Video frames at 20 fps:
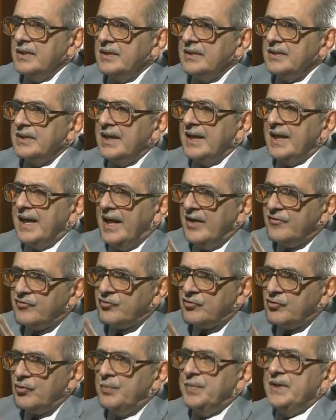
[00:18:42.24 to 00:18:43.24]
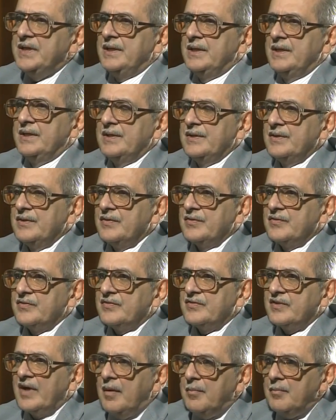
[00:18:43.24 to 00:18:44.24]
There has to be
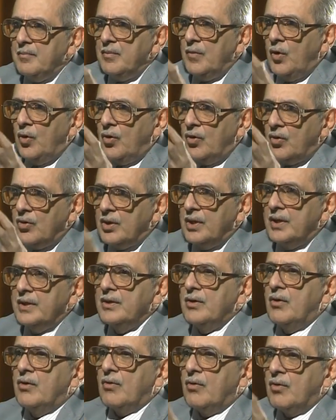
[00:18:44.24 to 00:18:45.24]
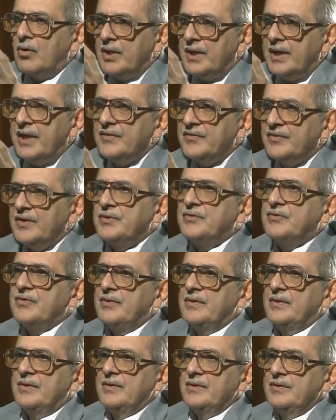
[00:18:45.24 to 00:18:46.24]
some organ or
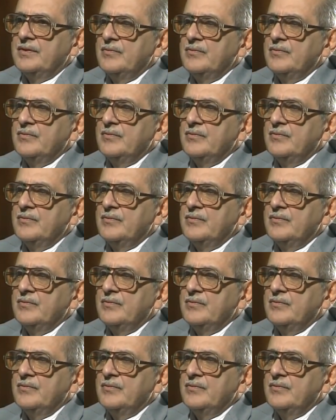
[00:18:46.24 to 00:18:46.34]
organization